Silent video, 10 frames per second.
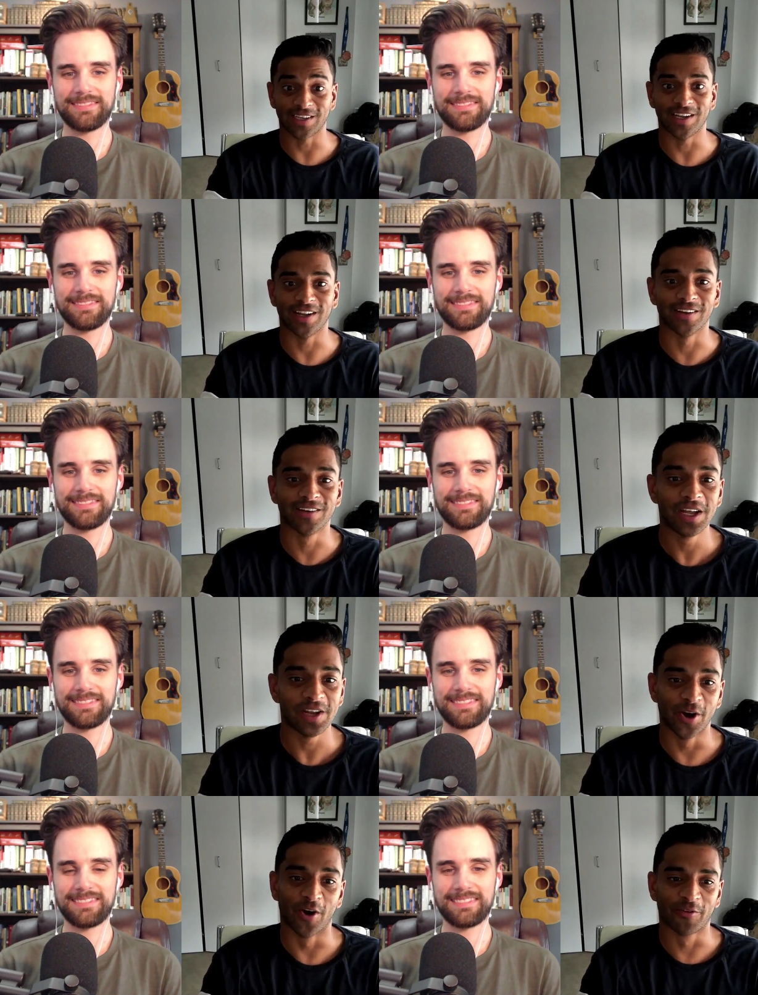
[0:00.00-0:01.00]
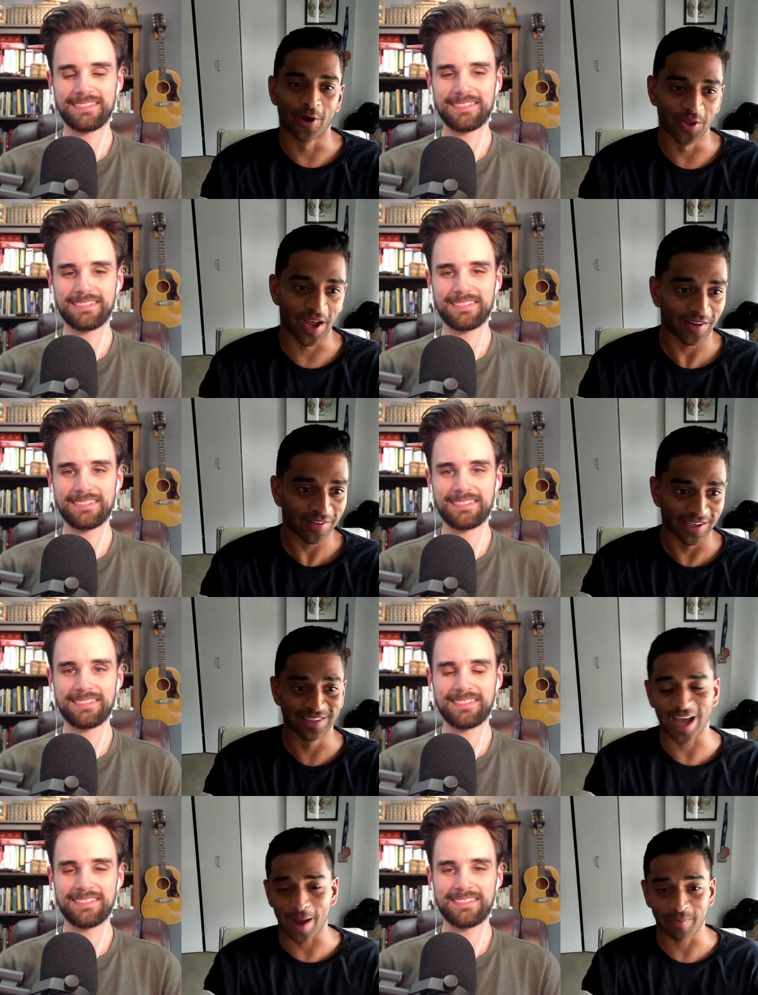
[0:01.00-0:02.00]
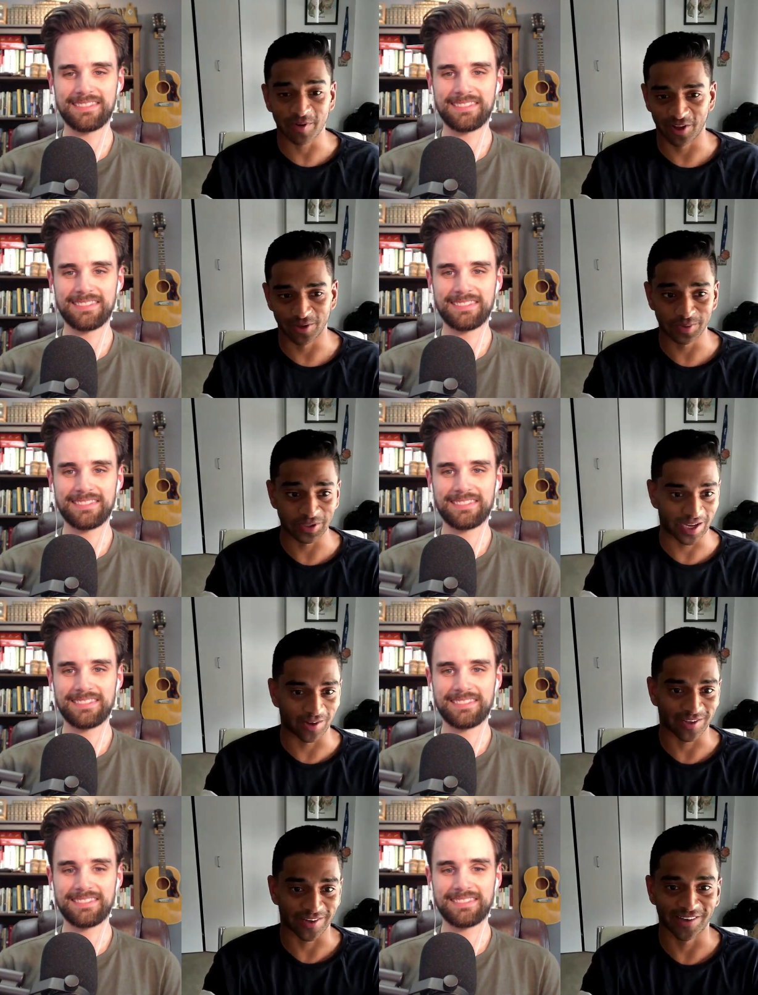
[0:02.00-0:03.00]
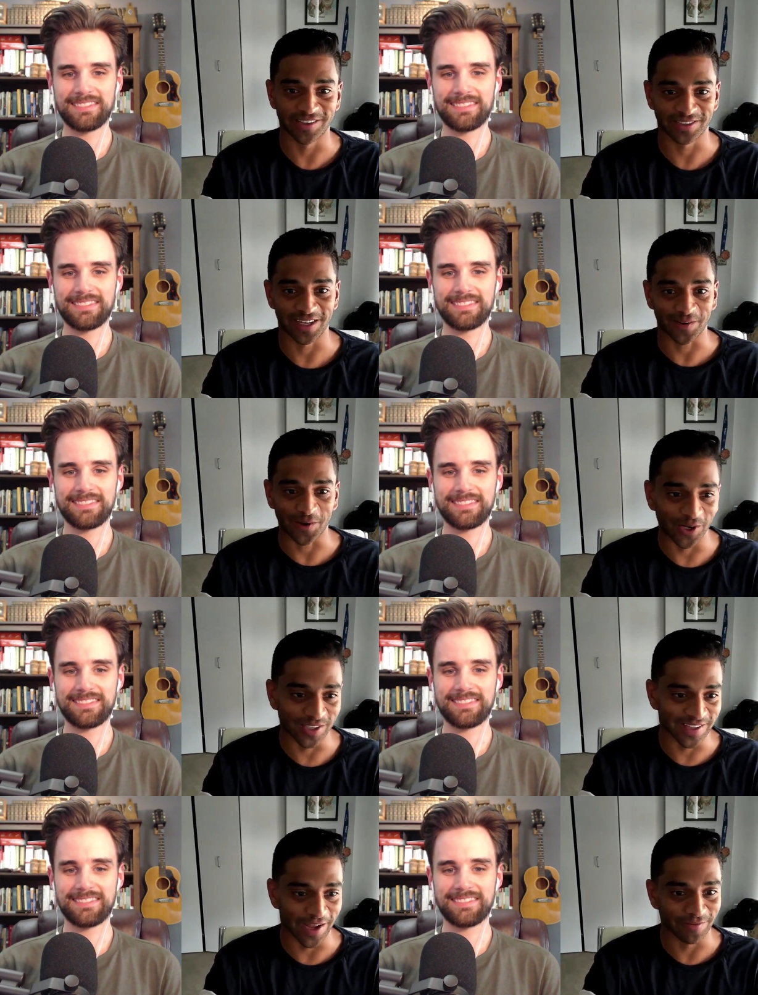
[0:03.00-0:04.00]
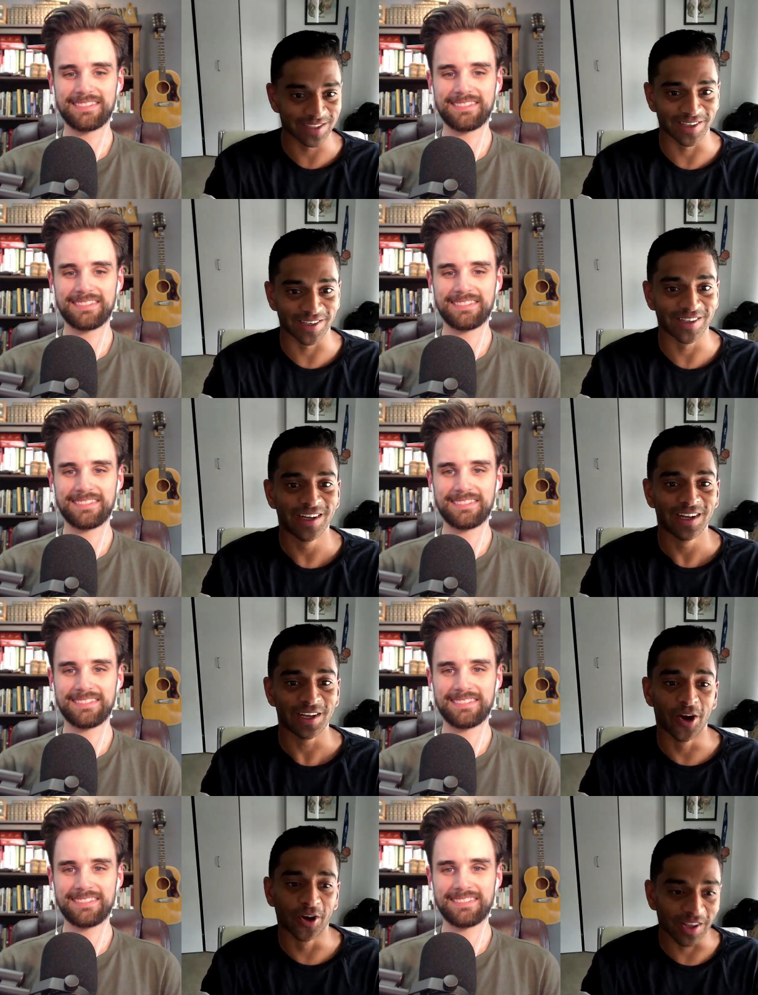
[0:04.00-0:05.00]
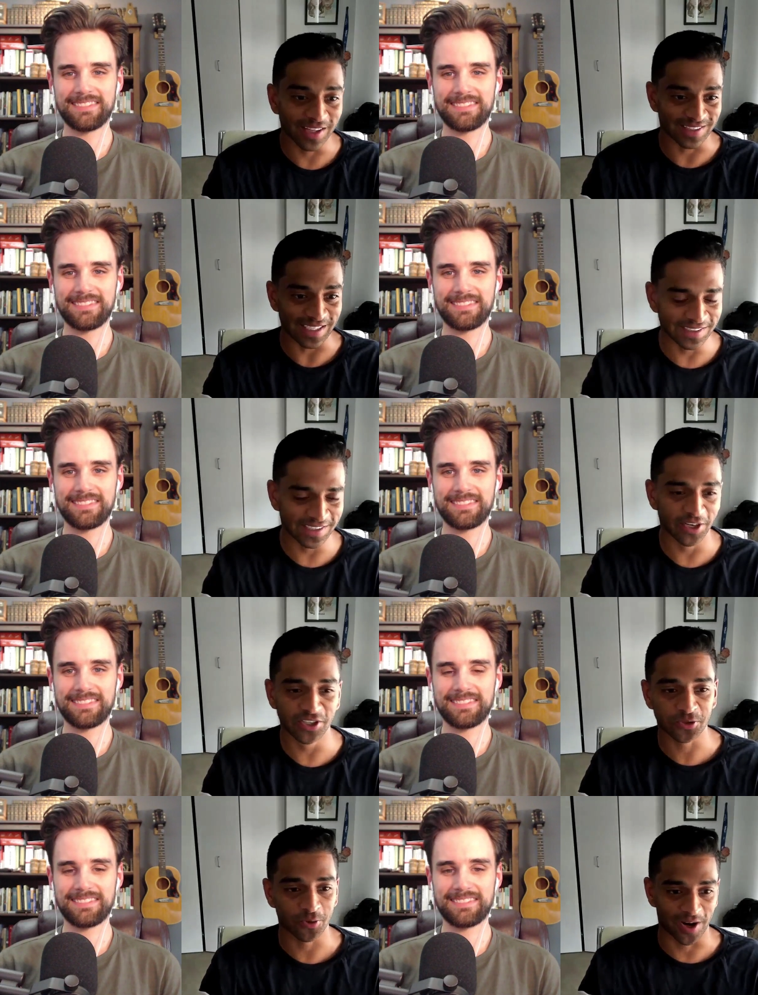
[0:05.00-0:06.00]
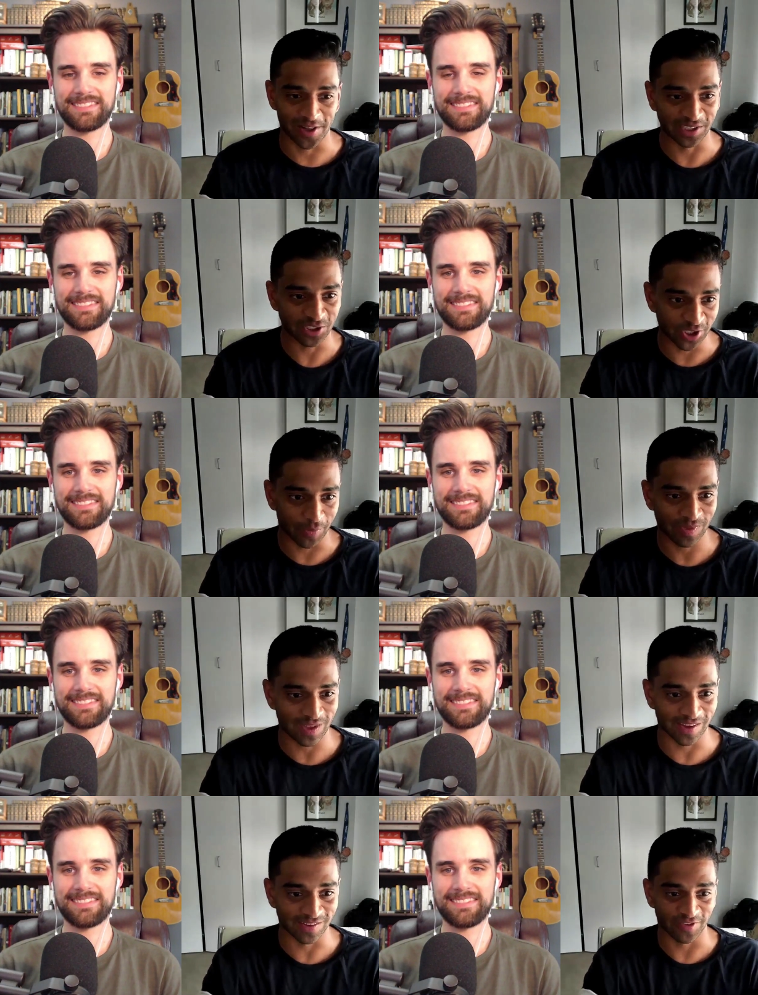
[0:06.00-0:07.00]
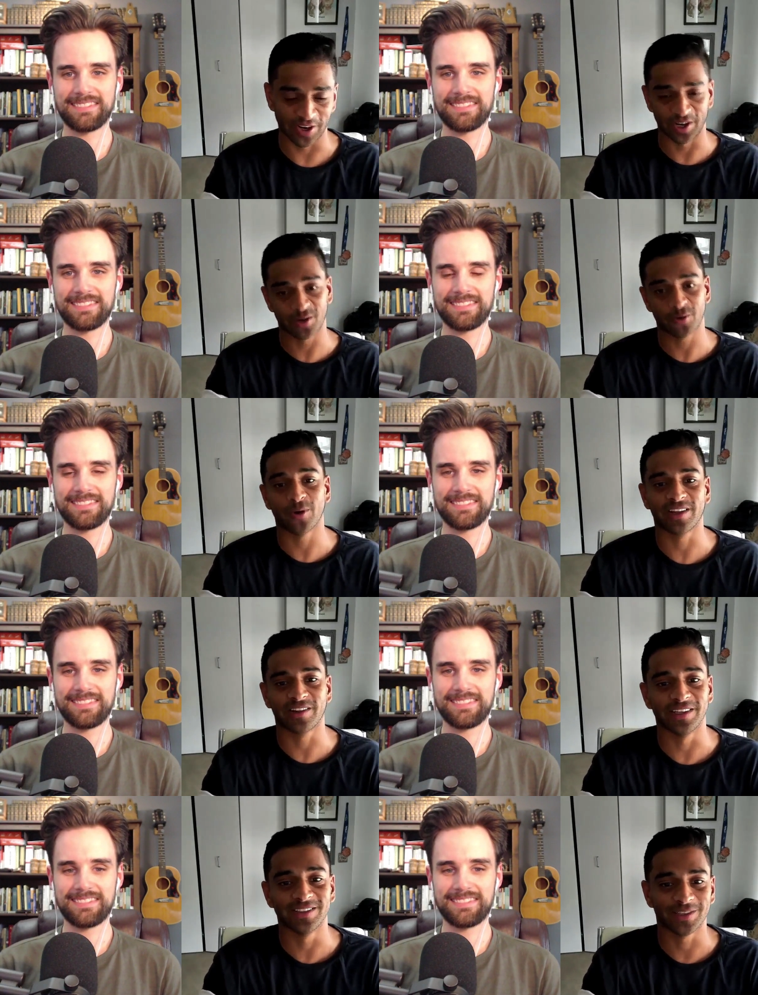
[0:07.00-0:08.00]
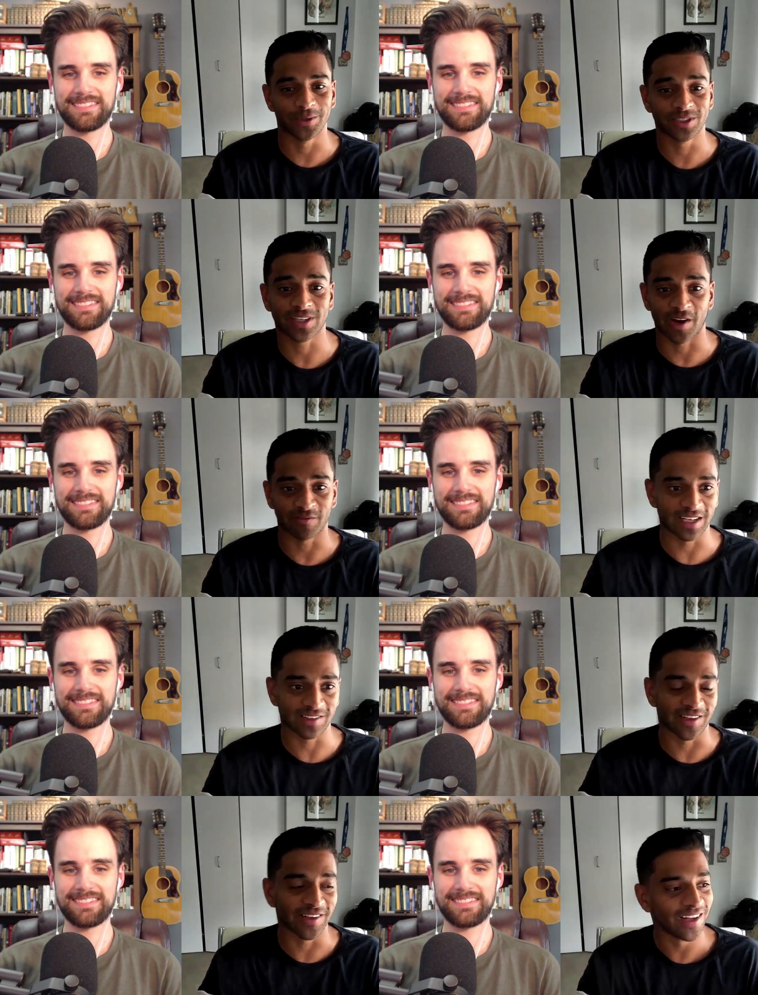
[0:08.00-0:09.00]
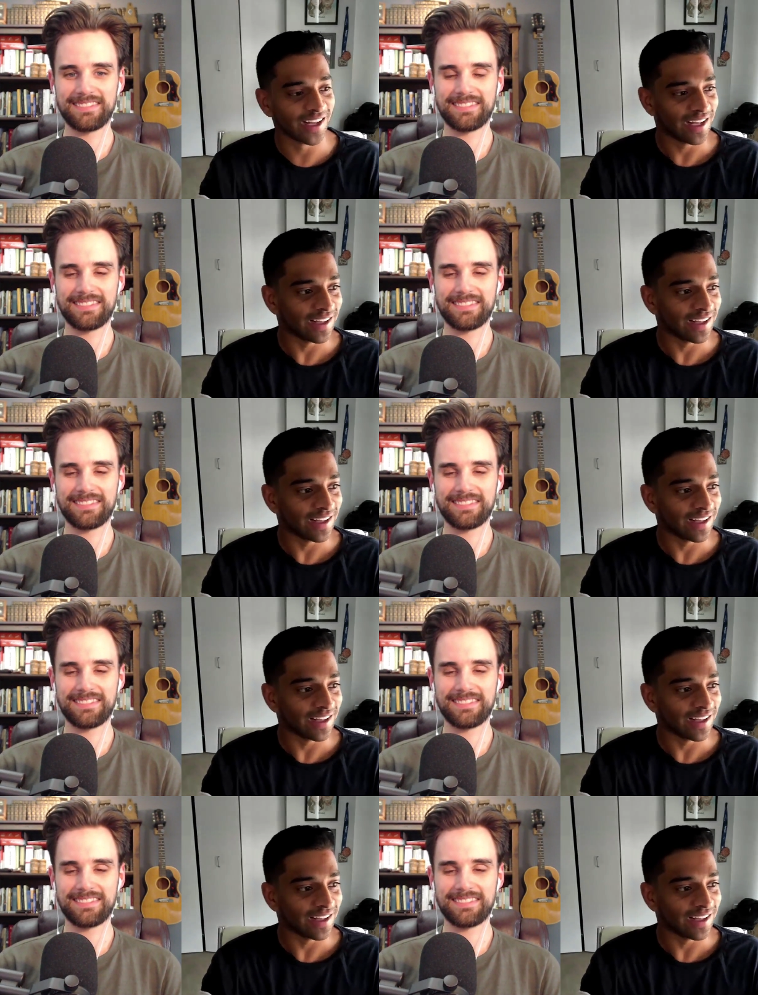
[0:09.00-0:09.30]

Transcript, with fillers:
Speaker 1: And, you know, for all the dApp developers out there, I just like urge them to, you know, it's easy to just want to like ship things very quickly. So you just kind of take the